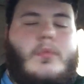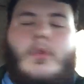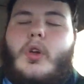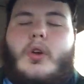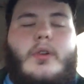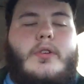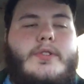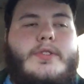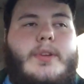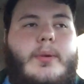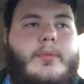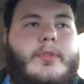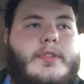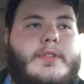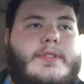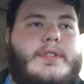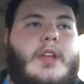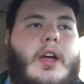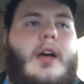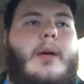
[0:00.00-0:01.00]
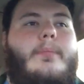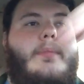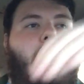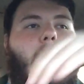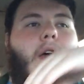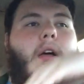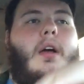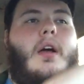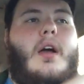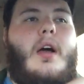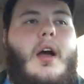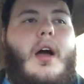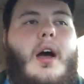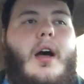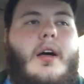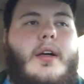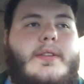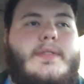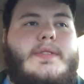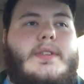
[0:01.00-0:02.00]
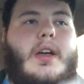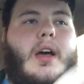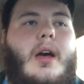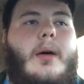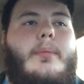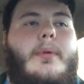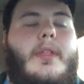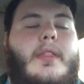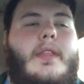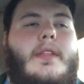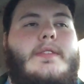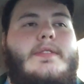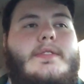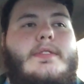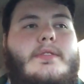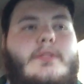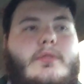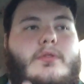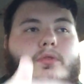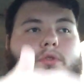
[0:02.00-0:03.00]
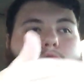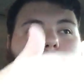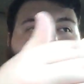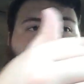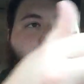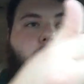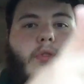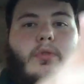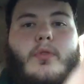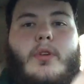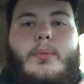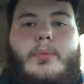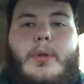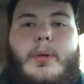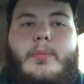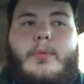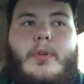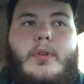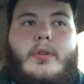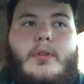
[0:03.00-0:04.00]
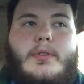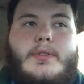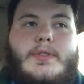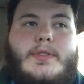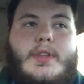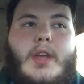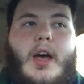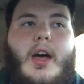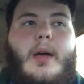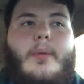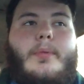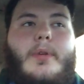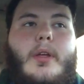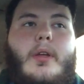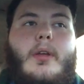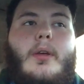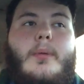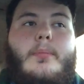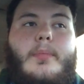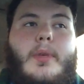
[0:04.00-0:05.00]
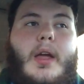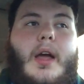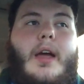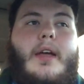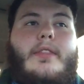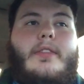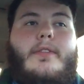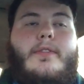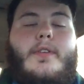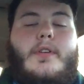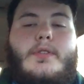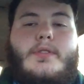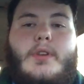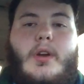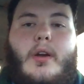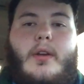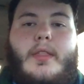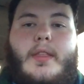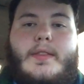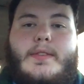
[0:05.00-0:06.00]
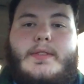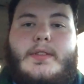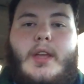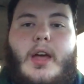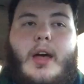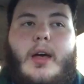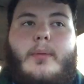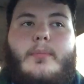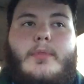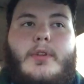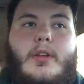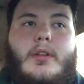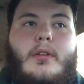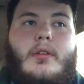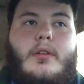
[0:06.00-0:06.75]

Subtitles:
or someone will stop, I'll stop, and then 2 or 3 people will stop behind the first car that stopped.